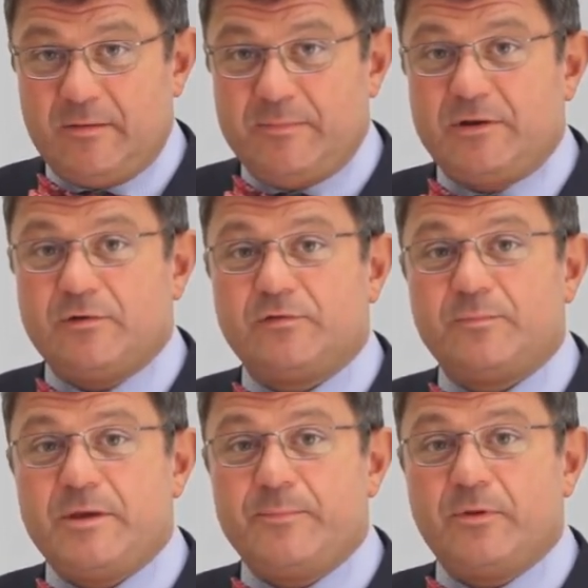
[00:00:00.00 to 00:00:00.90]
because
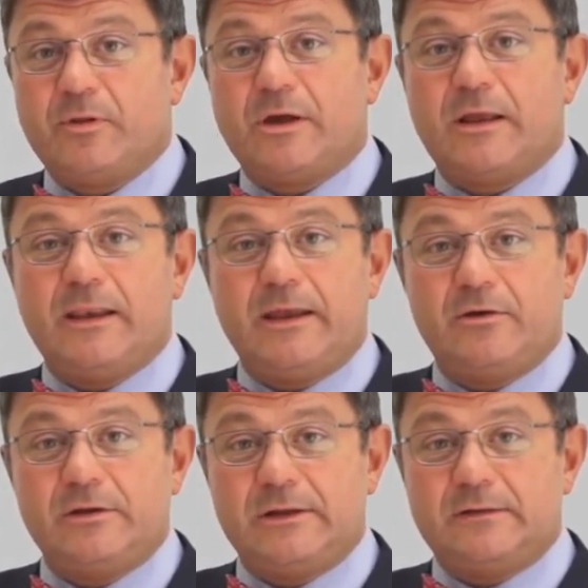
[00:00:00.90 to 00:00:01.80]
people click
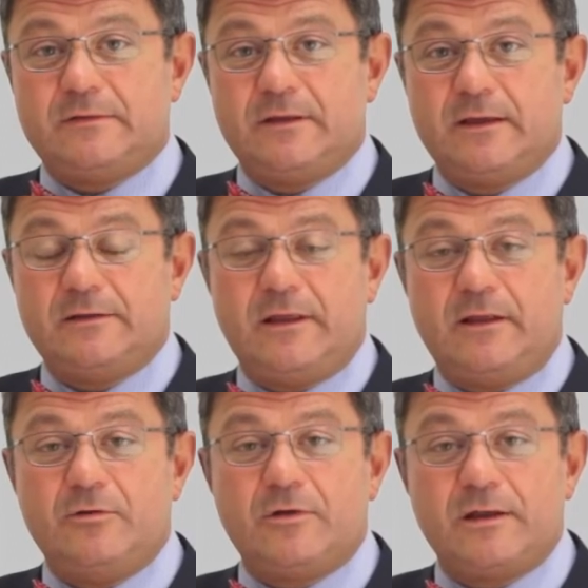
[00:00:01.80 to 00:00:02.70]
on it, they
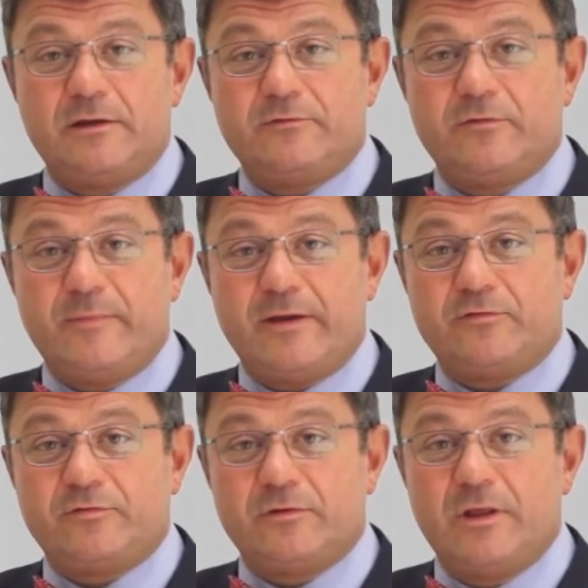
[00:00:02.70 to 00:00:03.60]
look at
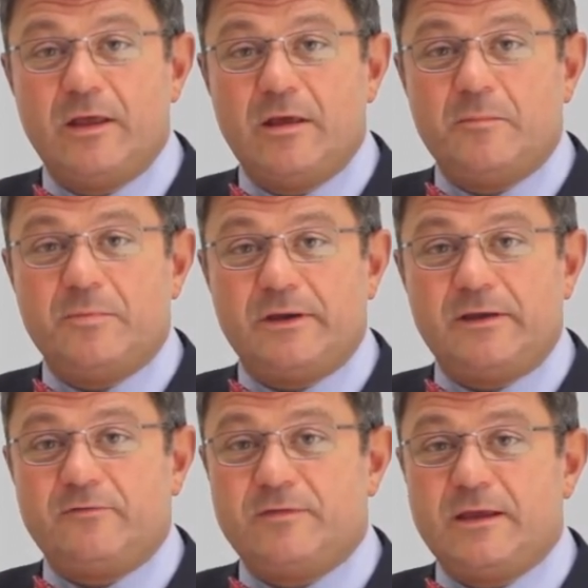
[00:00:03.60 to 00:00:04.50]
information, but
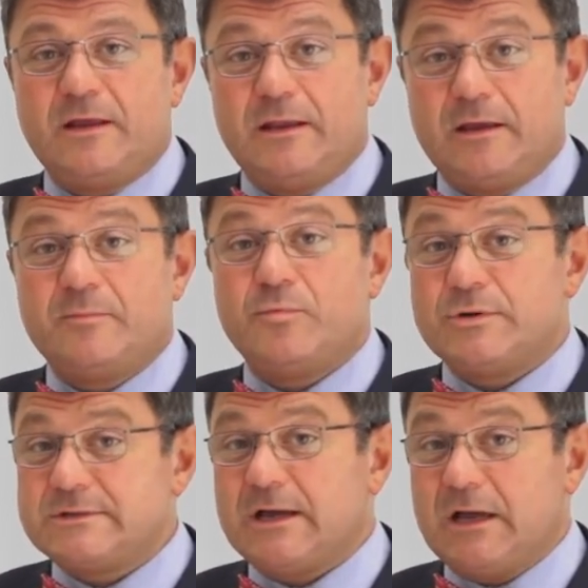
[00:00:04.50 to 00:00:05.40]
if they click
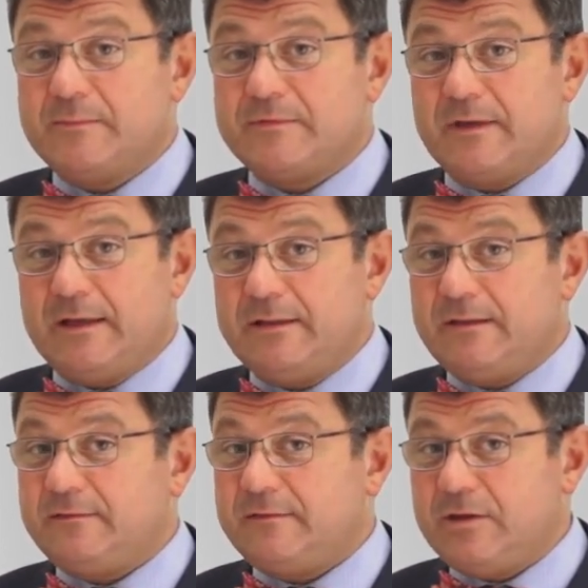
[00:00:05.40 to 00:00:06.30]
more times and
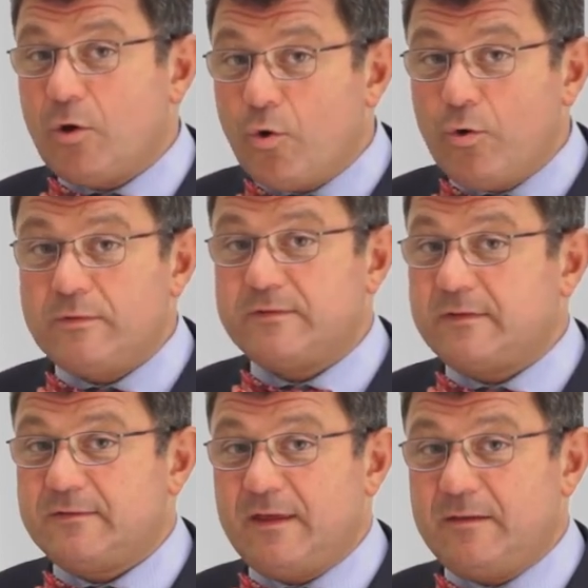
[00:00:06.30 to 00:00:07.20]
they see always
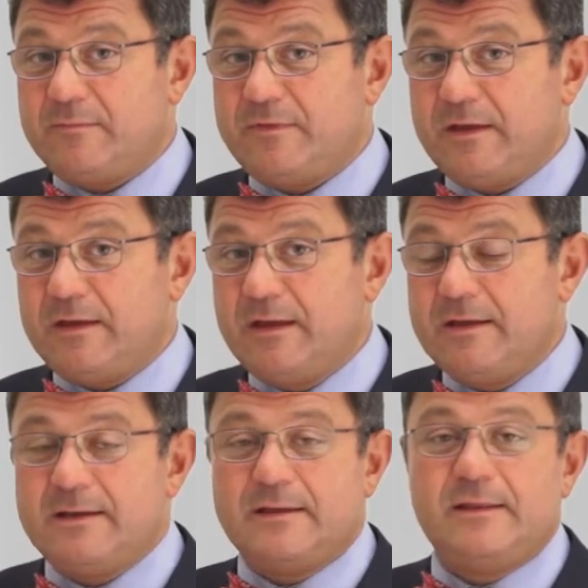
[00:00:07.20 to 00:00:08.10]
the same thing,
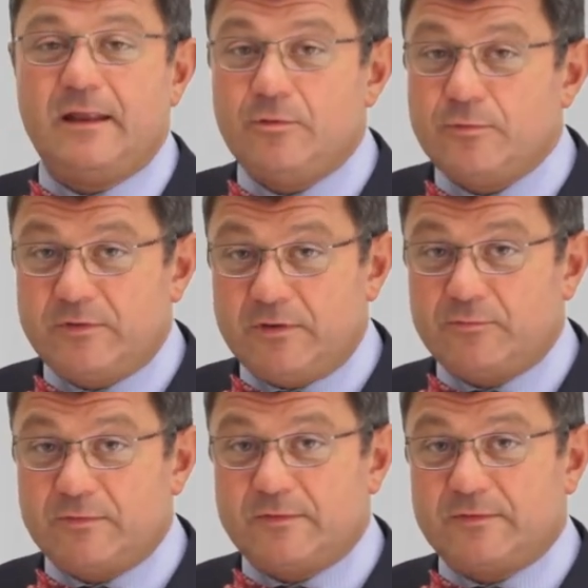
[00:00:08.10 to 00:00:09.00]
they lose
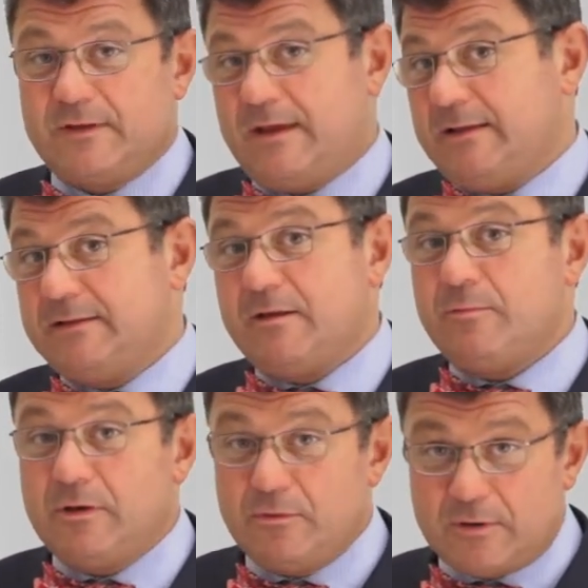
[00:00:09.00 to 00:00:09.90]
interest and they
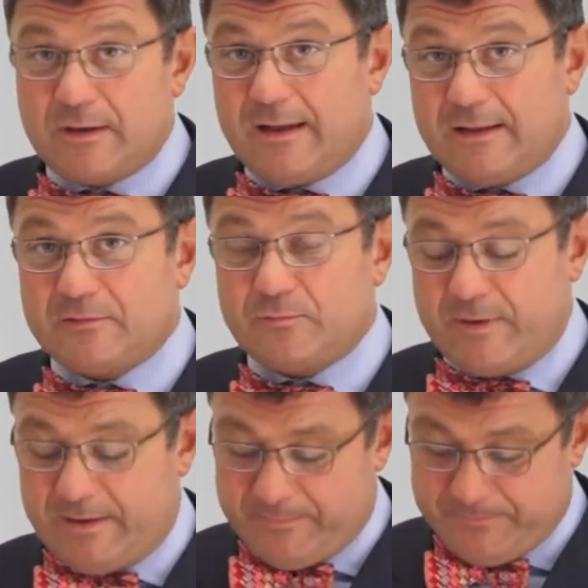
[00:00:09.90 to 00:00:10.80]
will look
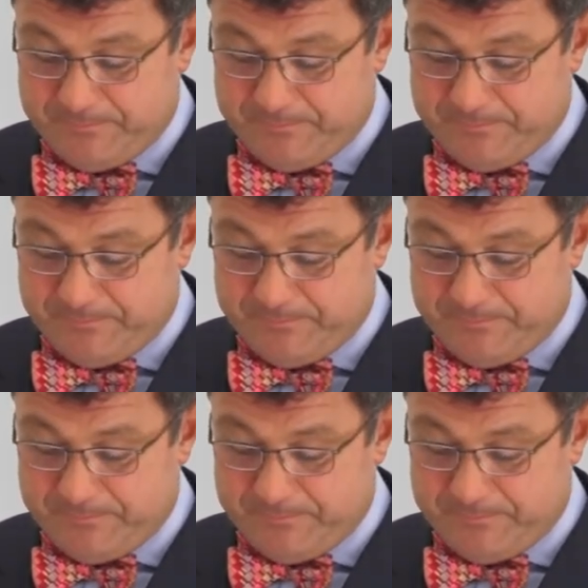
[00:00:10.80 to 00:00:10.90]
elsewhere.